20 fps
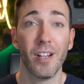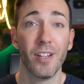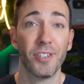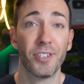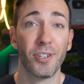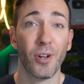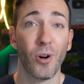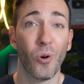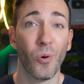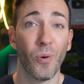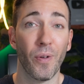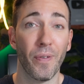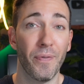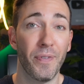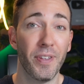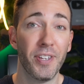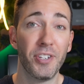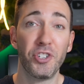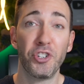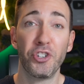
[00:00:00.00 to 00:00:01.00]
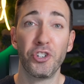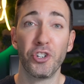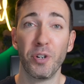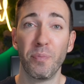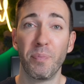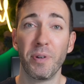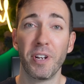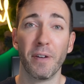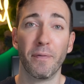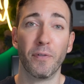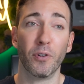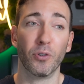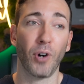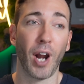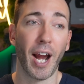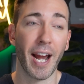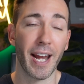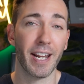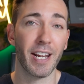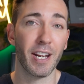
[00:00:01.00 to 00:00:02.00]
So this should be a
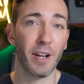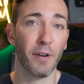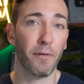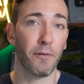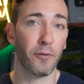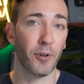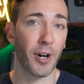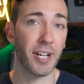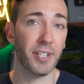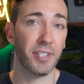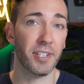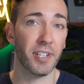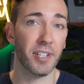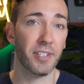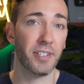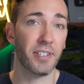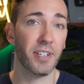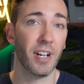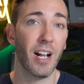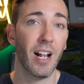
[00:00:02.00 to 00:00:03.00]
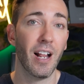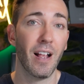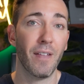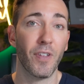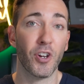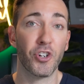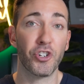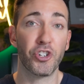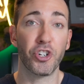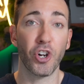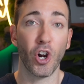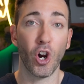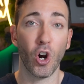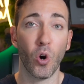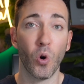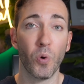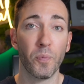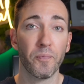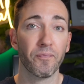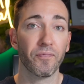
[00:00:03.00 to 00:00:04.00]
variety of phrases that
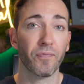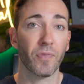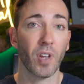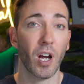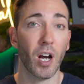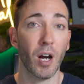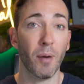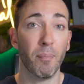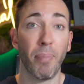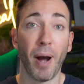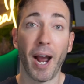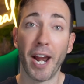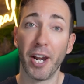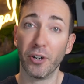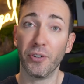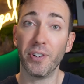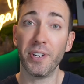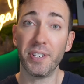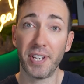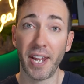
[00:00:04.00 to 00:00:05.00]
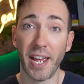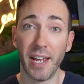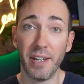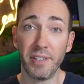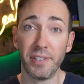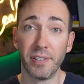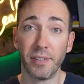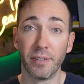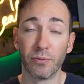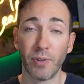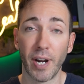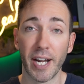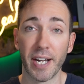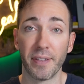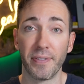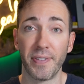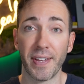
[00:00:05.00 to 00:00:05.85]
show uh, buyer intent, right?